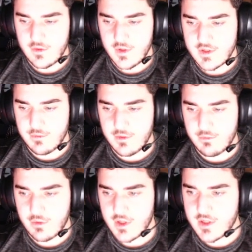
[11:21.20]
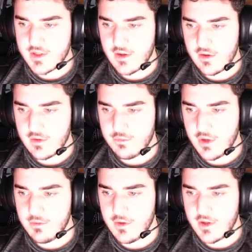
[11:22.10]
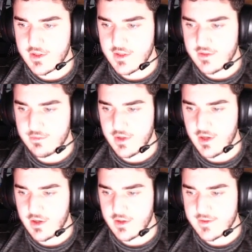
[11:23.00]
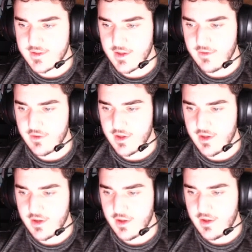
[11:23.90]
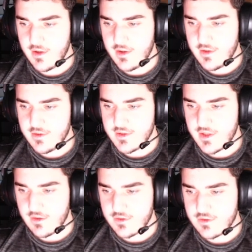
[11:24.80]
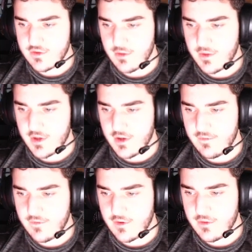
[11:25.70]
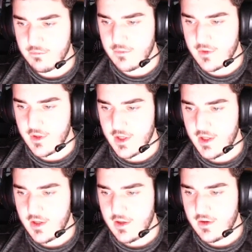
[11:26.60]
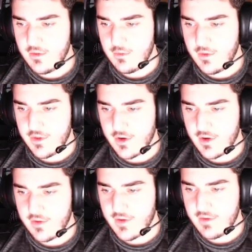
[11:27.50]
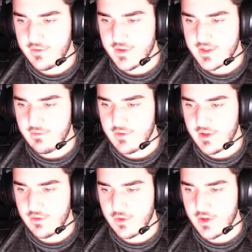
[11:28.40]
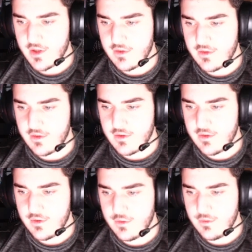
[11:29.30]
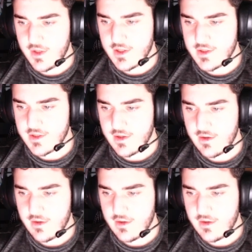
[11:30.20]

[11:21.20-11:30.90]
These have been pretty solid. Buy box has been hitting 70. Sellers dropping off from 135 to 73 in 2 weeks.